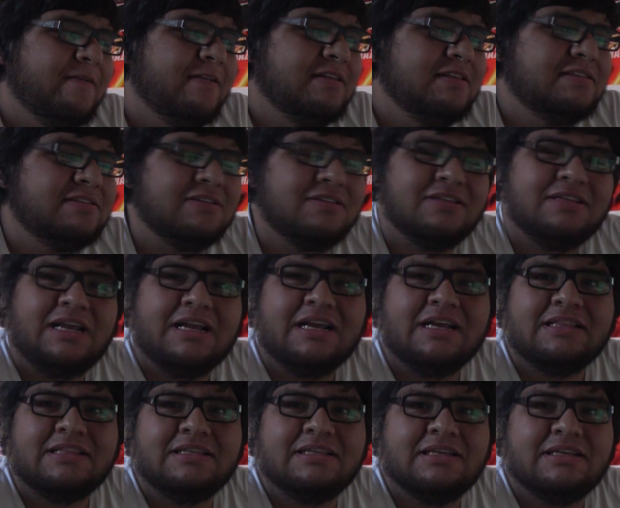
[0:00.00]
So I
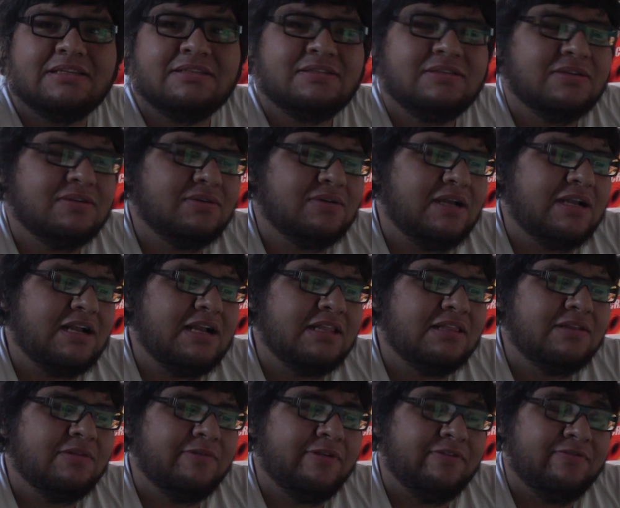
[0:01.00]
got
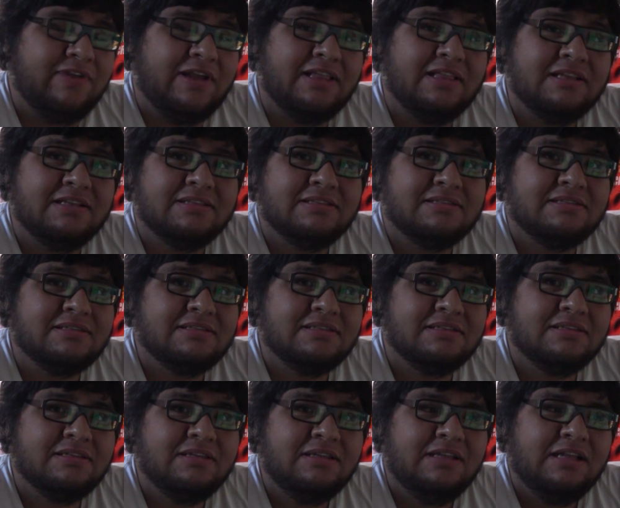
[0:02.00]
the rear
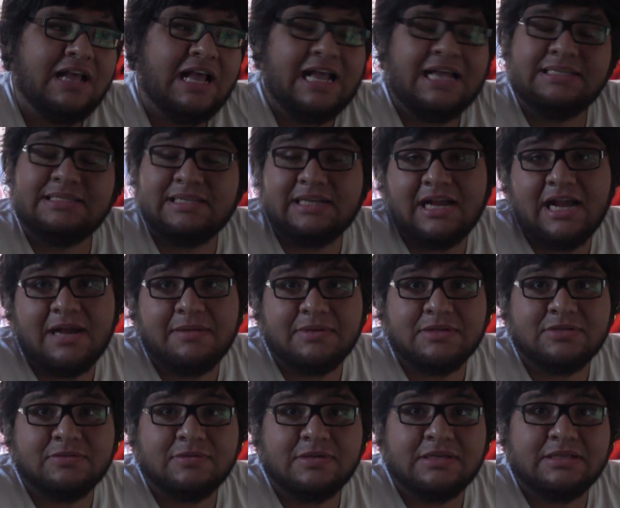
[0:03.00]
valence. I asked the guy how
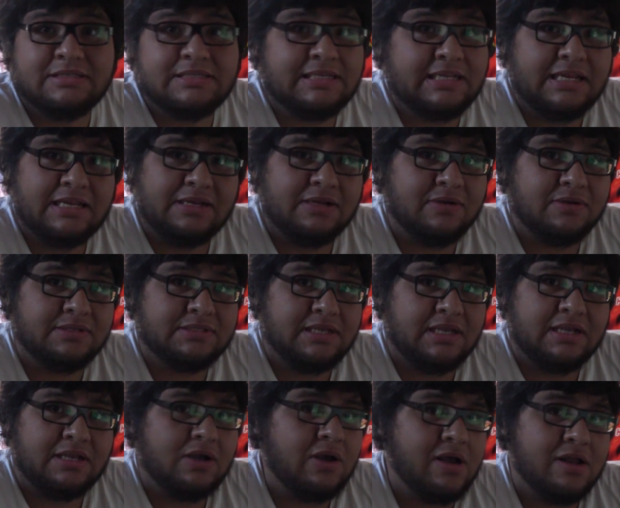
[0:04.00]
much it was. He didn't know. He's
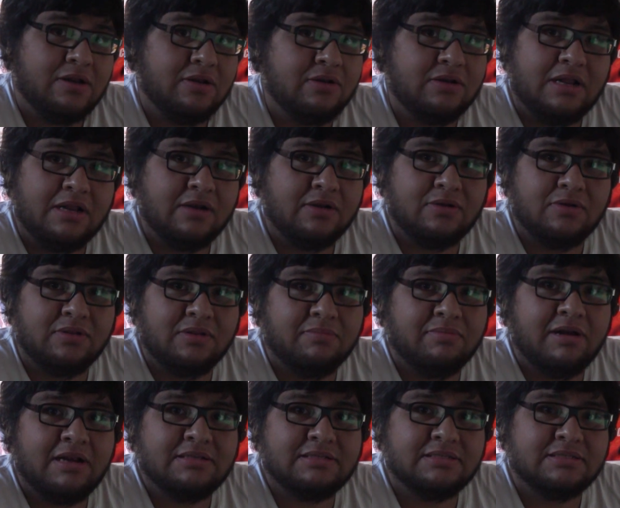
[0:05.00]
like, oh, I don't do the
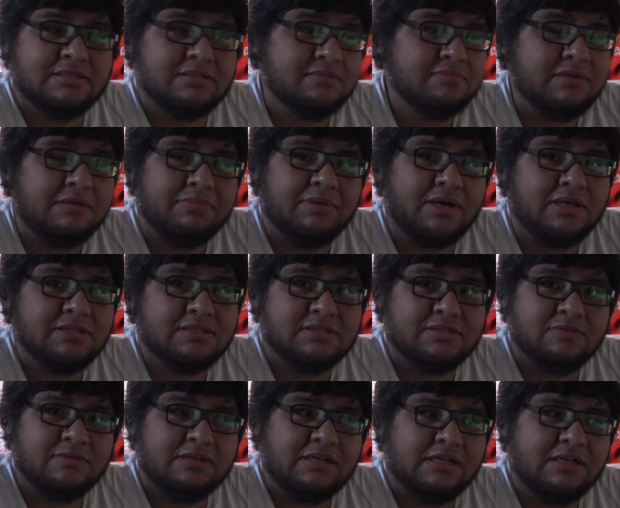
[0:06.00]
prices. My boss
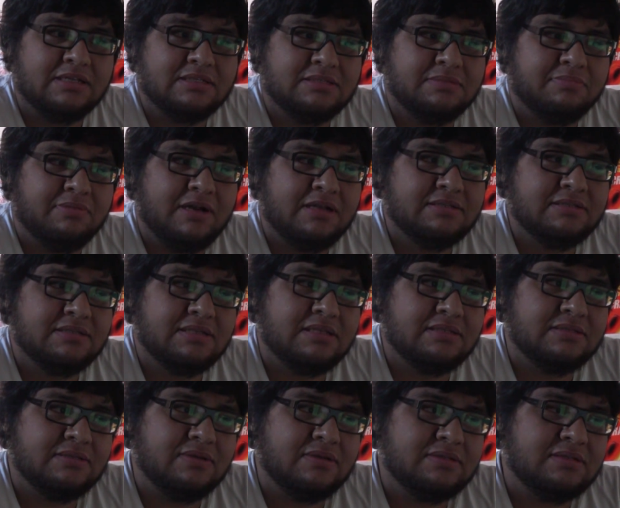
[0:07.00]
is the one that does the prices.
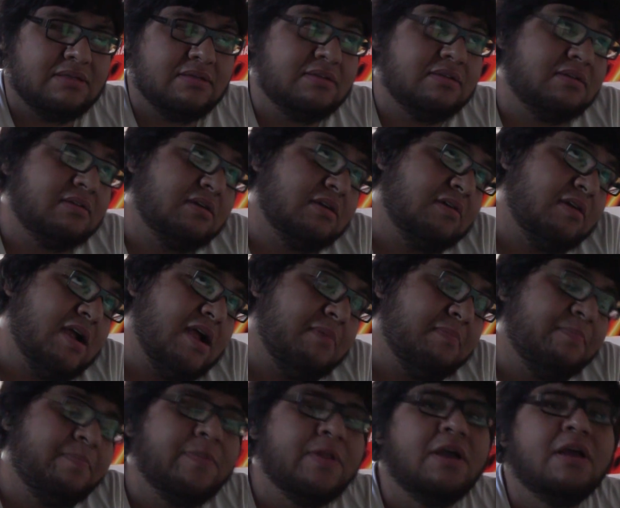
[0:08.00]
And so I said, crap.
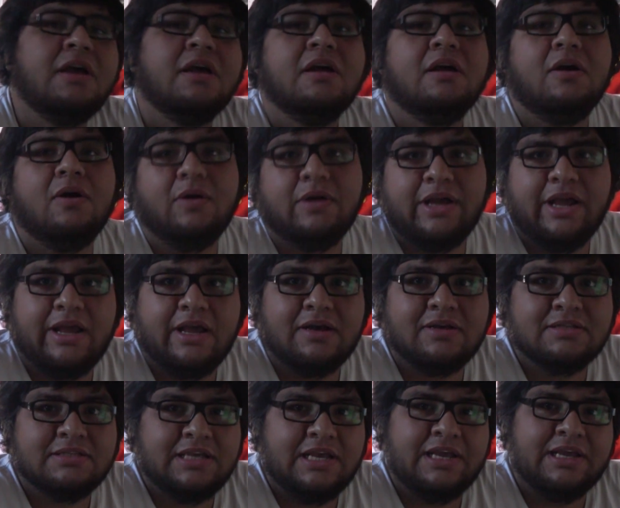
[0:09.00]
Okay,
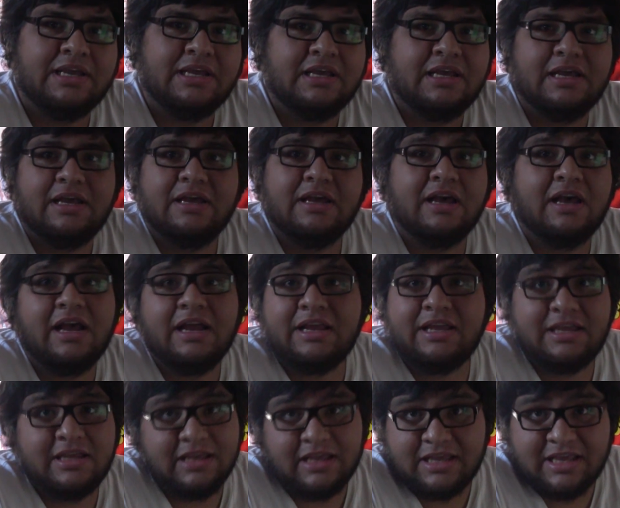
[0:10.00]
I'll take it.
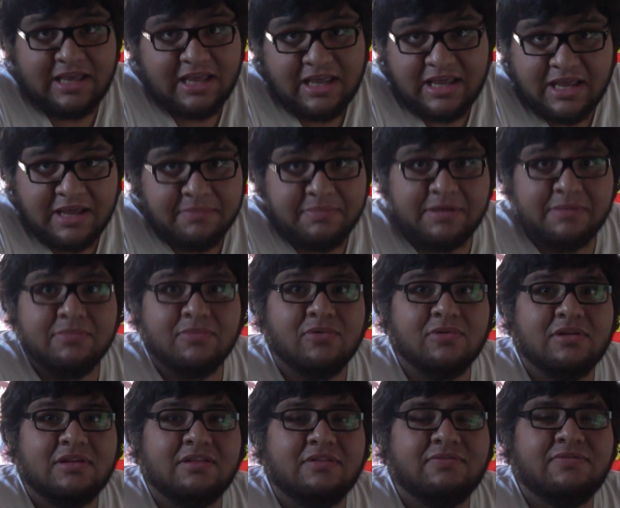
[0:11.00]
It can't be
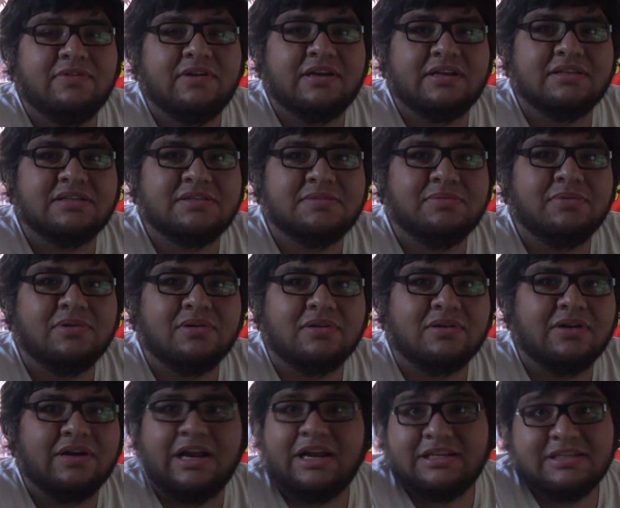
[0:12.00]
more than the fucking
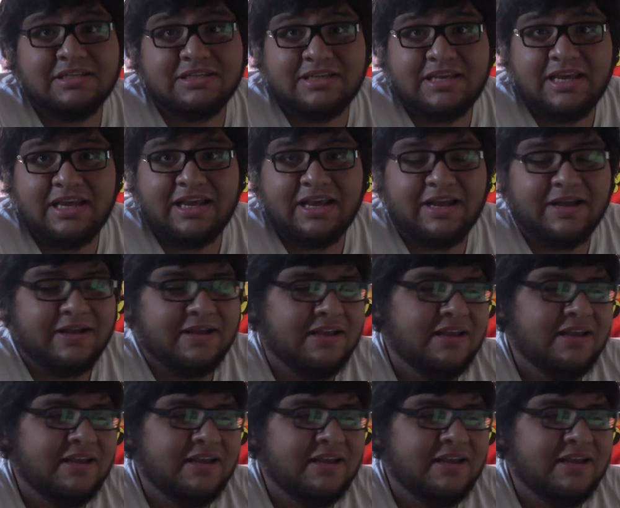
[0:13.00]
spoiler. It just can't.